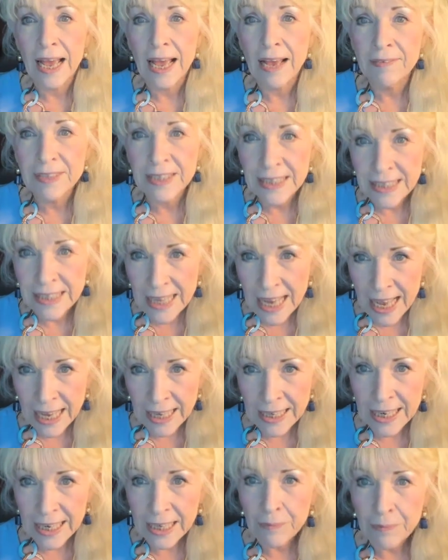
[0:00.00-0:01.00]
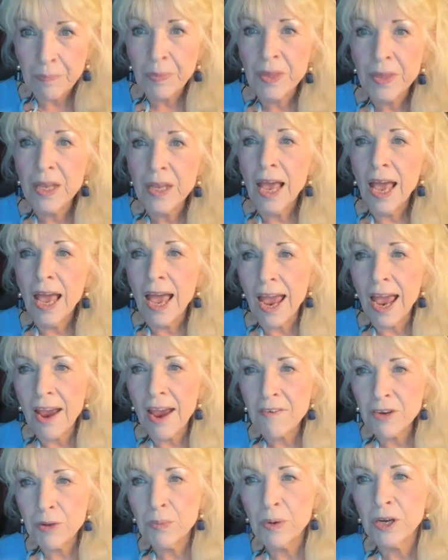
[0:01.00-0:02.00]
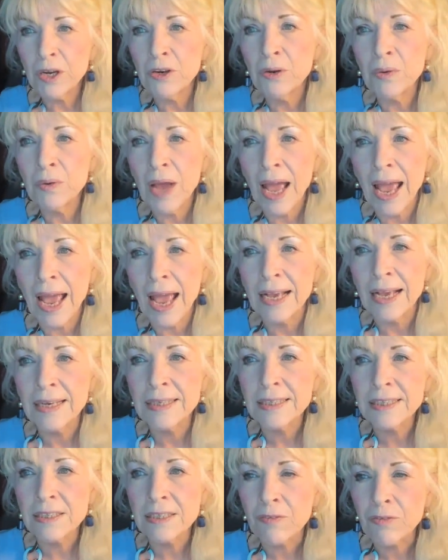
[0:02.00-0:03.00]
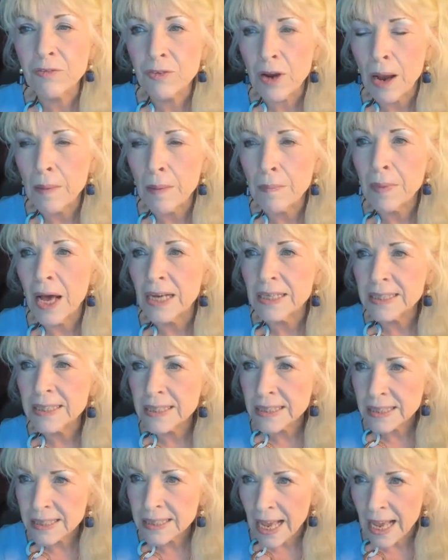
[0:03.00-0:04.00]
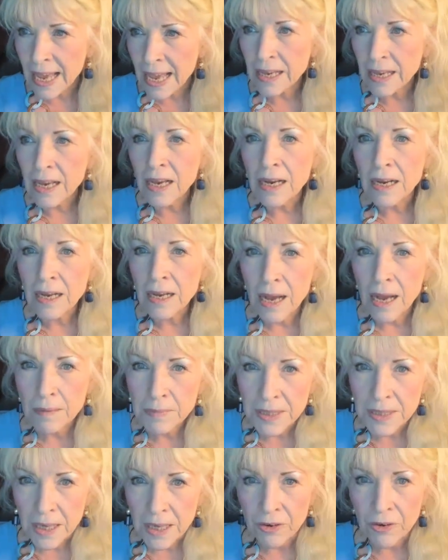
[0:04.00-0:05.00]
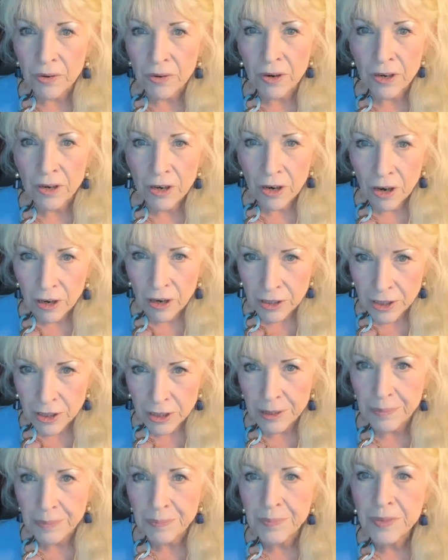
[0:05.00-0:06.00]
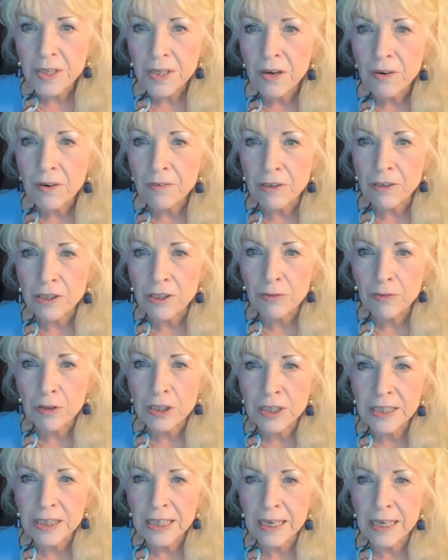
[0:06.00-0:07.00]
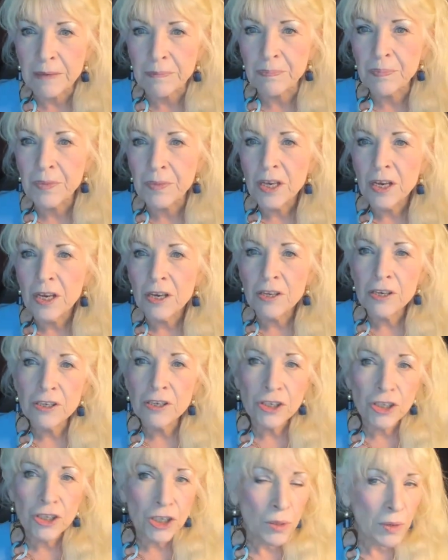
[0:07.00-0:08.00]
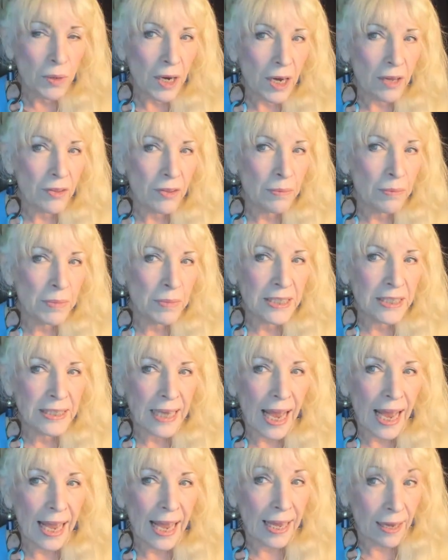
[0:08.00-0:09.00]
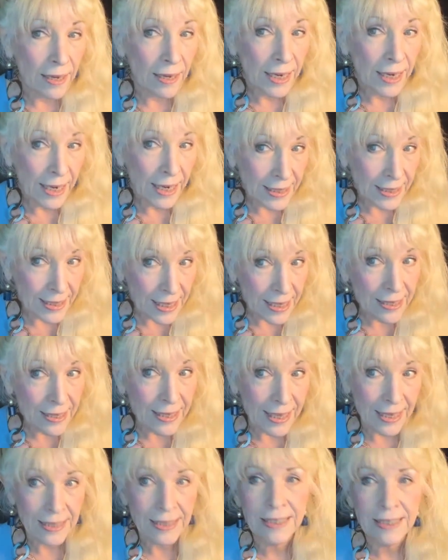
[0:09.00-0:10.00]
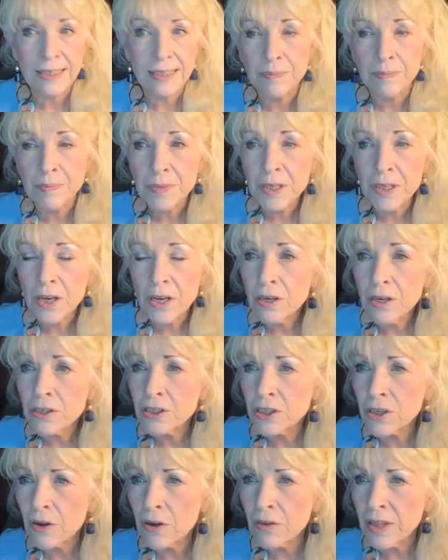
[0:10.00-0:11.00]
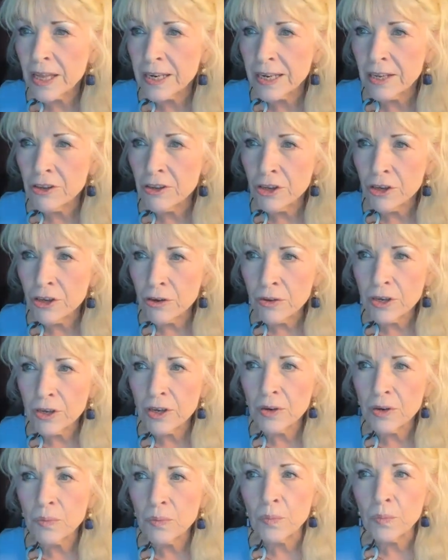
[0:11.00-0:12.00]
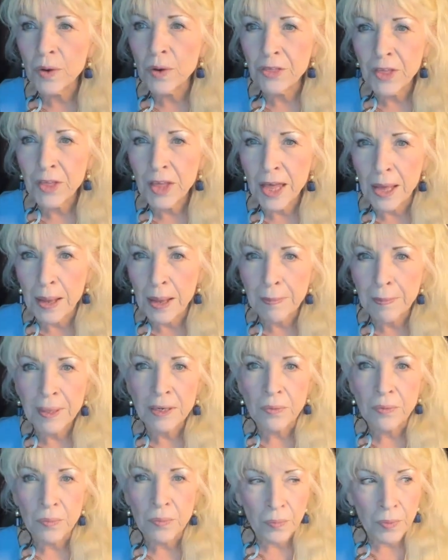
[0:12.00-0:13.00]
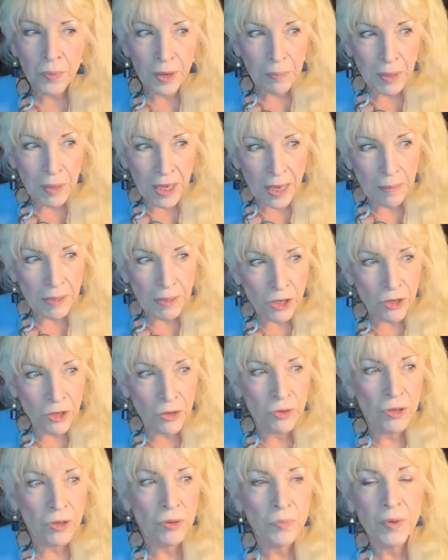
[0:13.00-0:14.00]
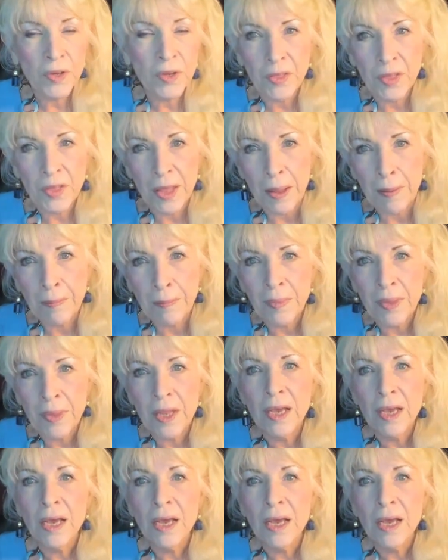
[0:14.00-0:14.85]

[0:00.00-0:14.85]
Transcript: have said, Everyone who hangs from a stake comes under a curse. Verse 14 Yeshua the Messiah, he did this so that in union with him, we become in union with him,